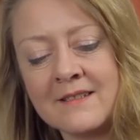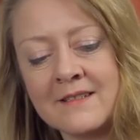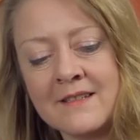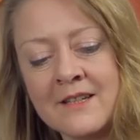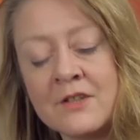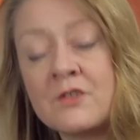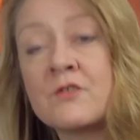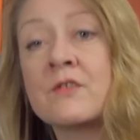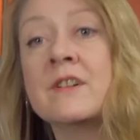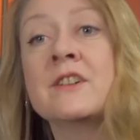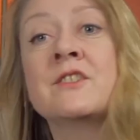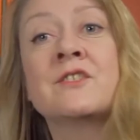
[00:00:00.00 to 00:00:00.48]

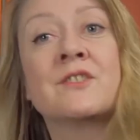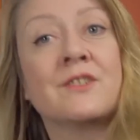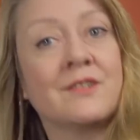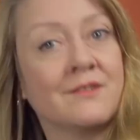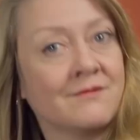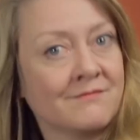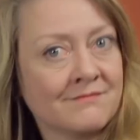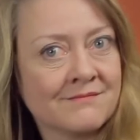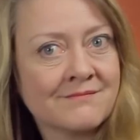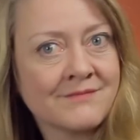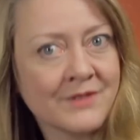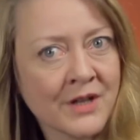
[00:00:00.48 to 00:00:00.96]

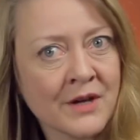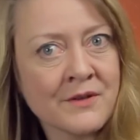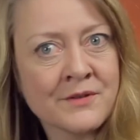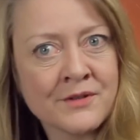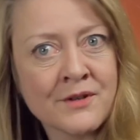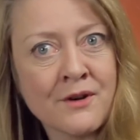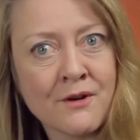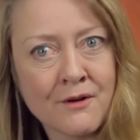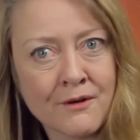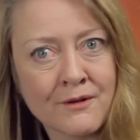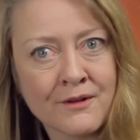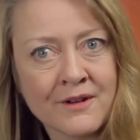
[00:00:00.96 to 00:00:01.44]
attrition goes
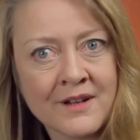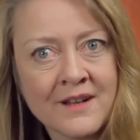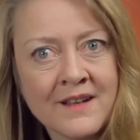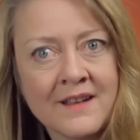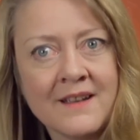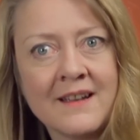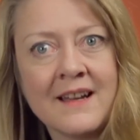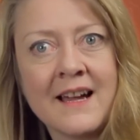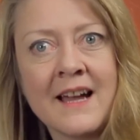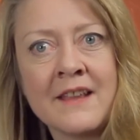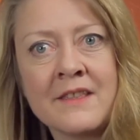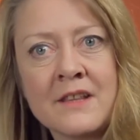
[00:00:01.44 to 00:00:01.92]
on.
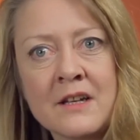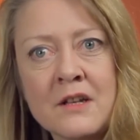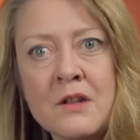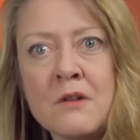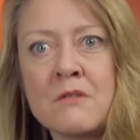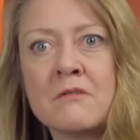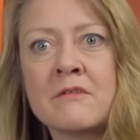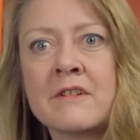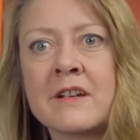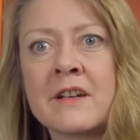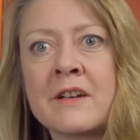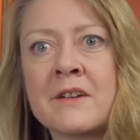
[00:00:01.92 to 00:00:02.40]
And the
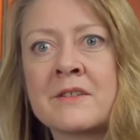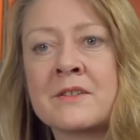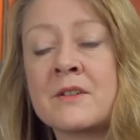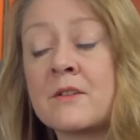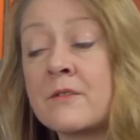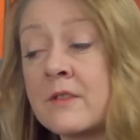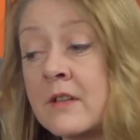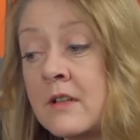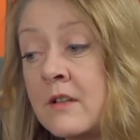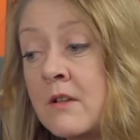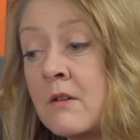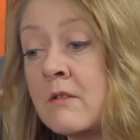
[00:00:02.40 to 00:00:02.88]
longer it goes
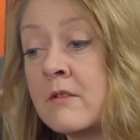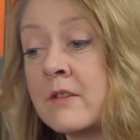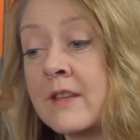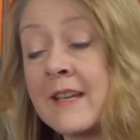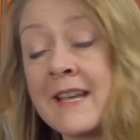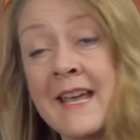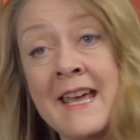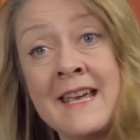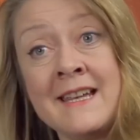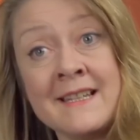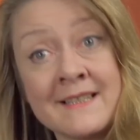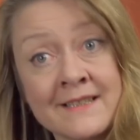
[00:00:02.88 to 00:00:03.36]
on, the longer the
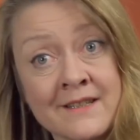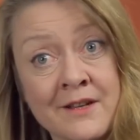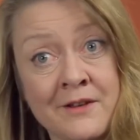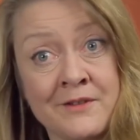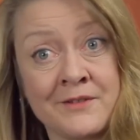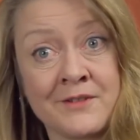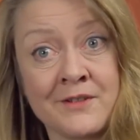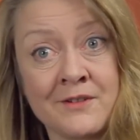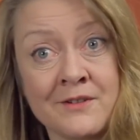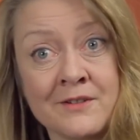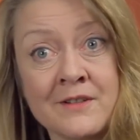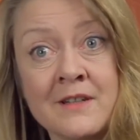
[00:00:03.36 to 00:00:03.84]
case
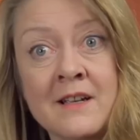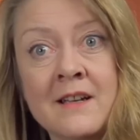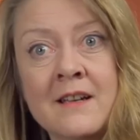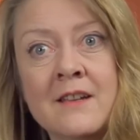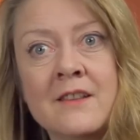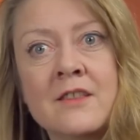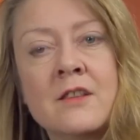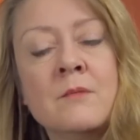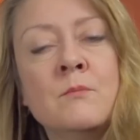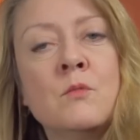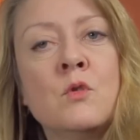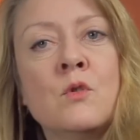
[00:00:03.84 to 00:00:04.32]
goes on,
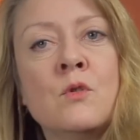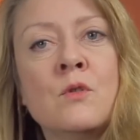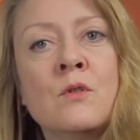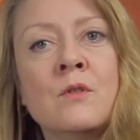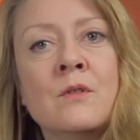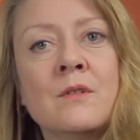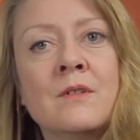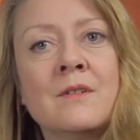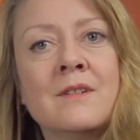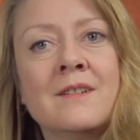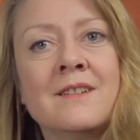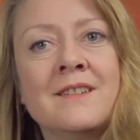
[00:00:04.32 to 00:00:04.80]
the
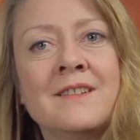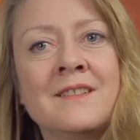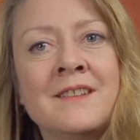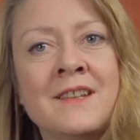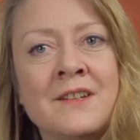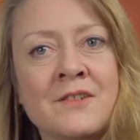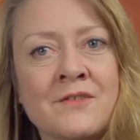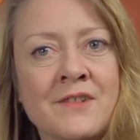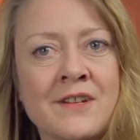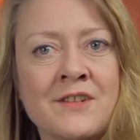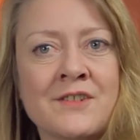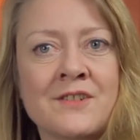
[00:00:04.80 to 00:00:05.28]
more the
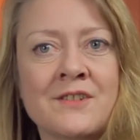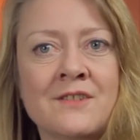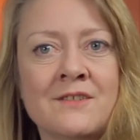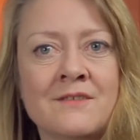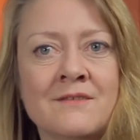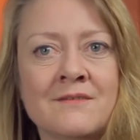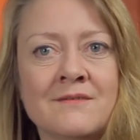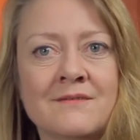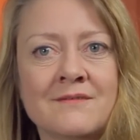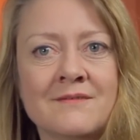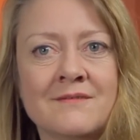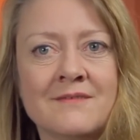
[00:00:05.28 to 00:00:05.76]

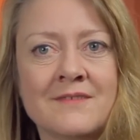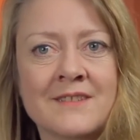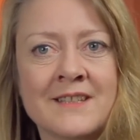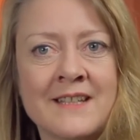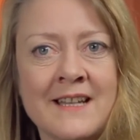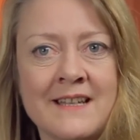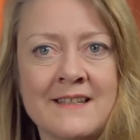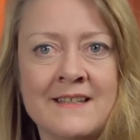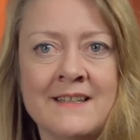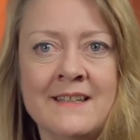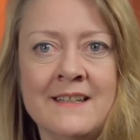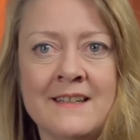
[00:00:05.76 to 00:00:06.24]
attrition
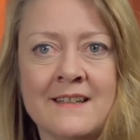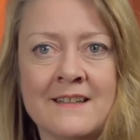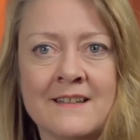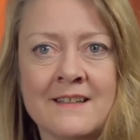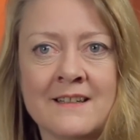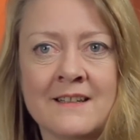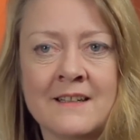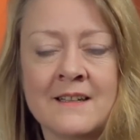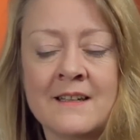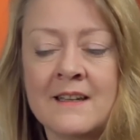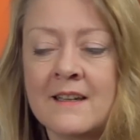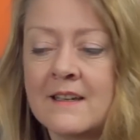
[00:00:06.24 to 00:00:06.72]
sets in.
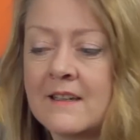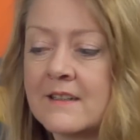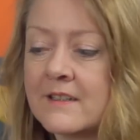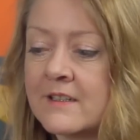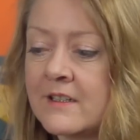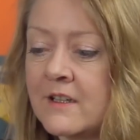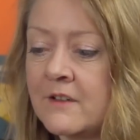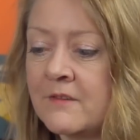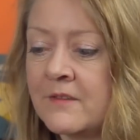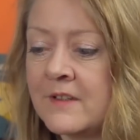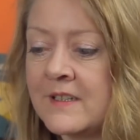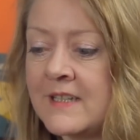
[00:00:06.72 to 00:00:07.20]

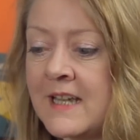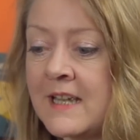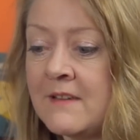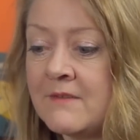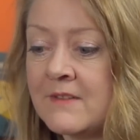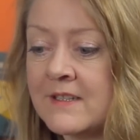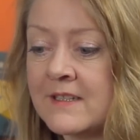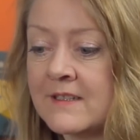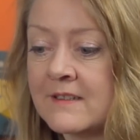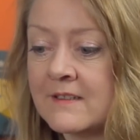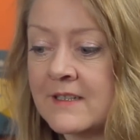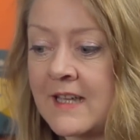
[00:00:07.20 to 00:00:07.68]
So for
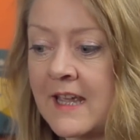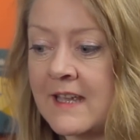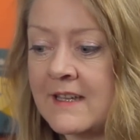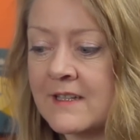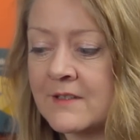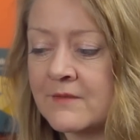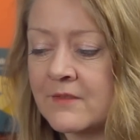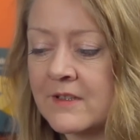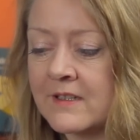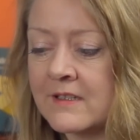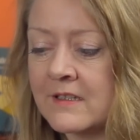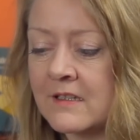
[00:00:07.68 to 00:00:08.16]
David's
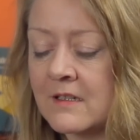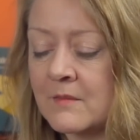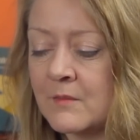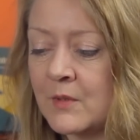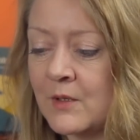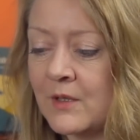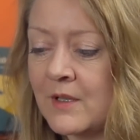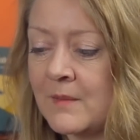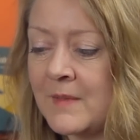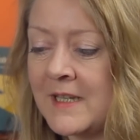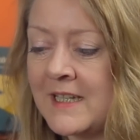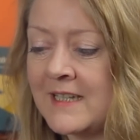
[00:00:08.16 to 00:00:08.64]
case, for
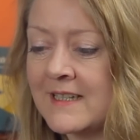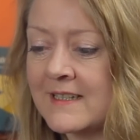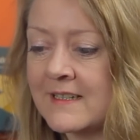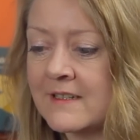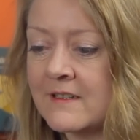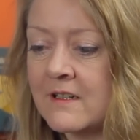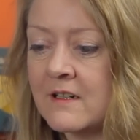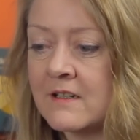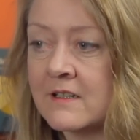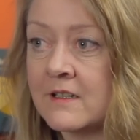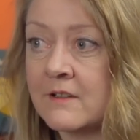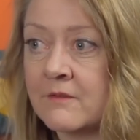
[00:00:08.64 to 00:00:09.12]
example, I mean, it
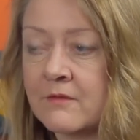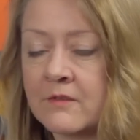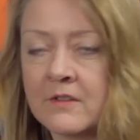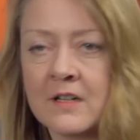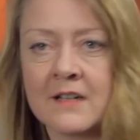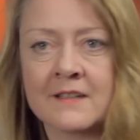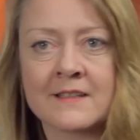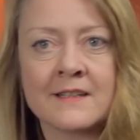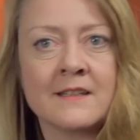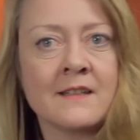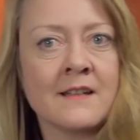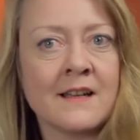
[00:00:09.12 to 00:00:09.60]
started for
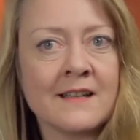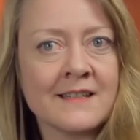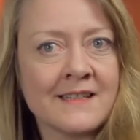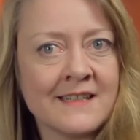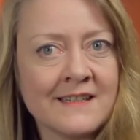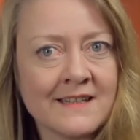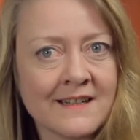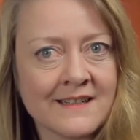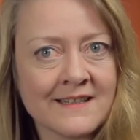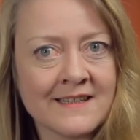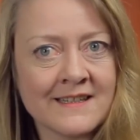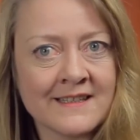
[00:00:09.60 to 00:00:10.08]
us in
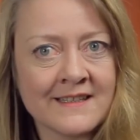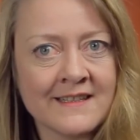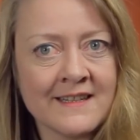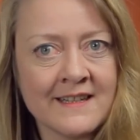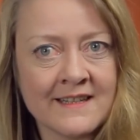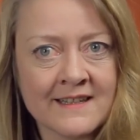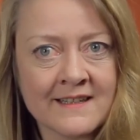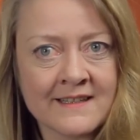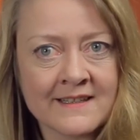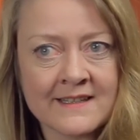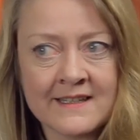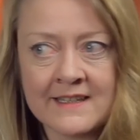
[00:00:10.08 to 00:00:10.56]

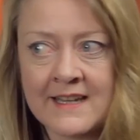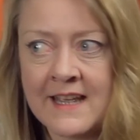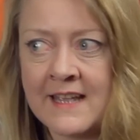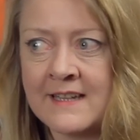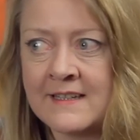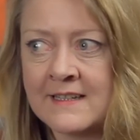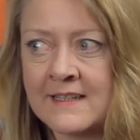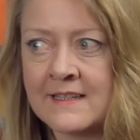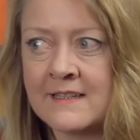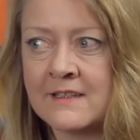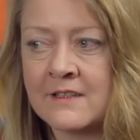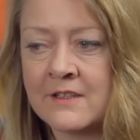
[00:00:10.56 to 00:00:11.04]
1996 and it
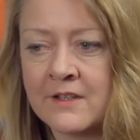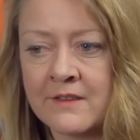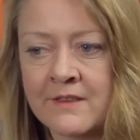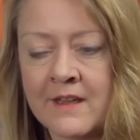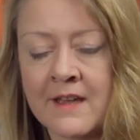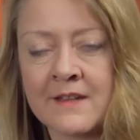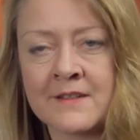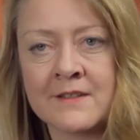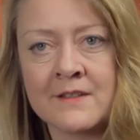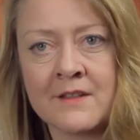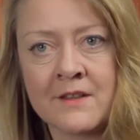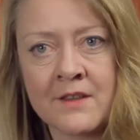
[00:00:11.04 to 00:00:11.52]
ended in
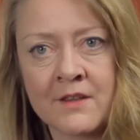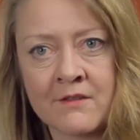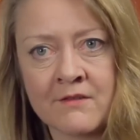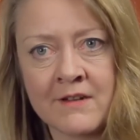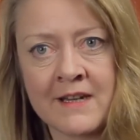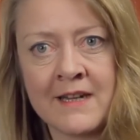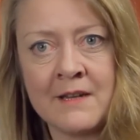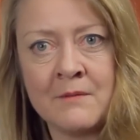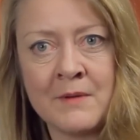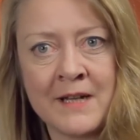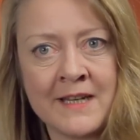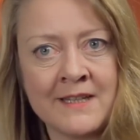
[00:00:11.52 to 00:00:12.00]

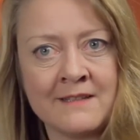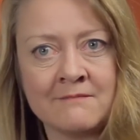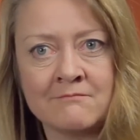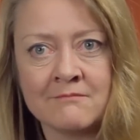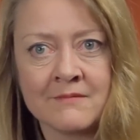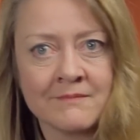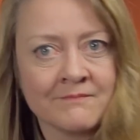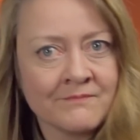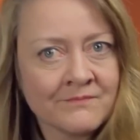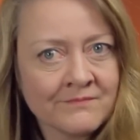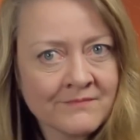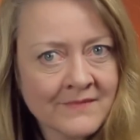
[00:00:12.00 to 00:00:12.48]
2003 when
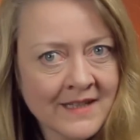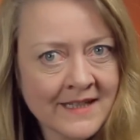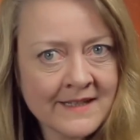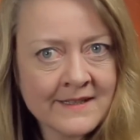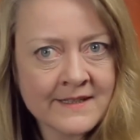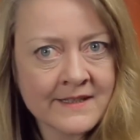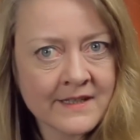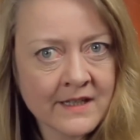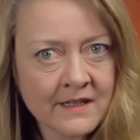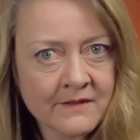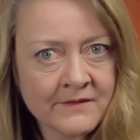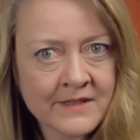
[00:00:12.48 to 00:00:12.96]

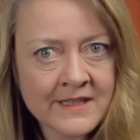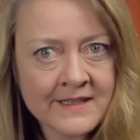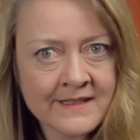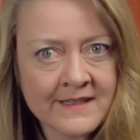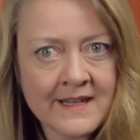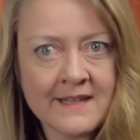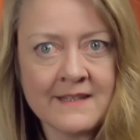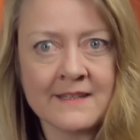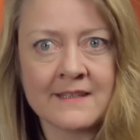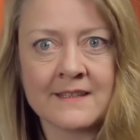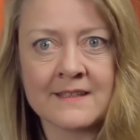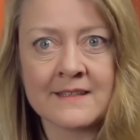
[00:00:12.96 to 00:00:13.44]
he'd served his
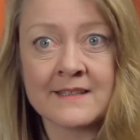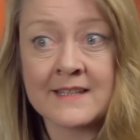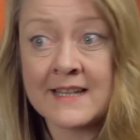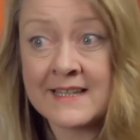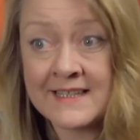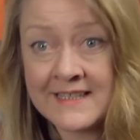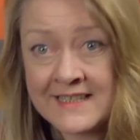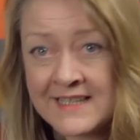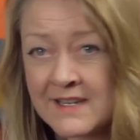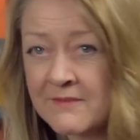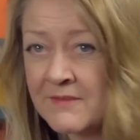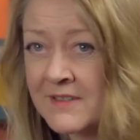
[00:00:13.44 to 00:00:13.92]
sentence.
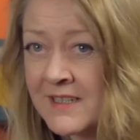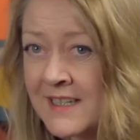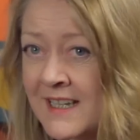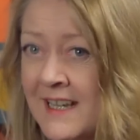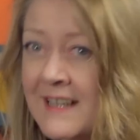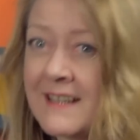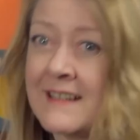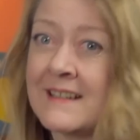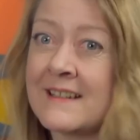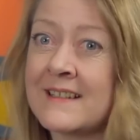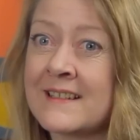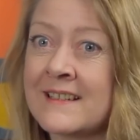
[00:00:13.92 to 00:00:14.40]
That's 7
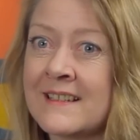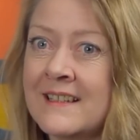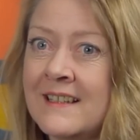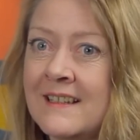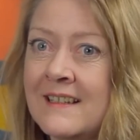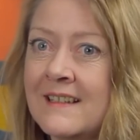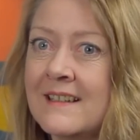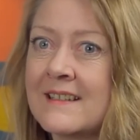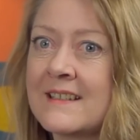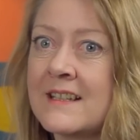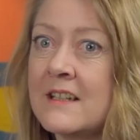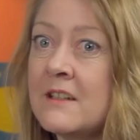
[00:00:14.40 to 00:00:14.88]
years.
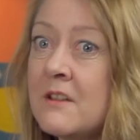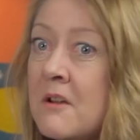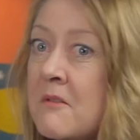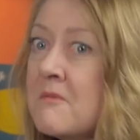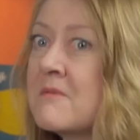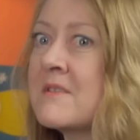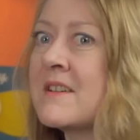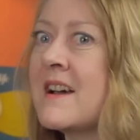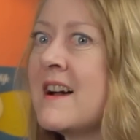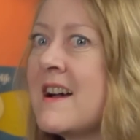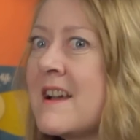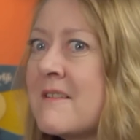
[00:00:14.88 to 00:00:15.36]
It's a
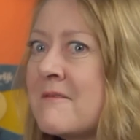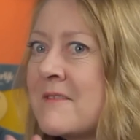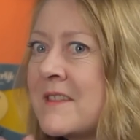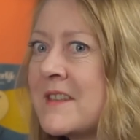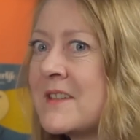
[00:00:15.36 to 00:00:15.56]
long time for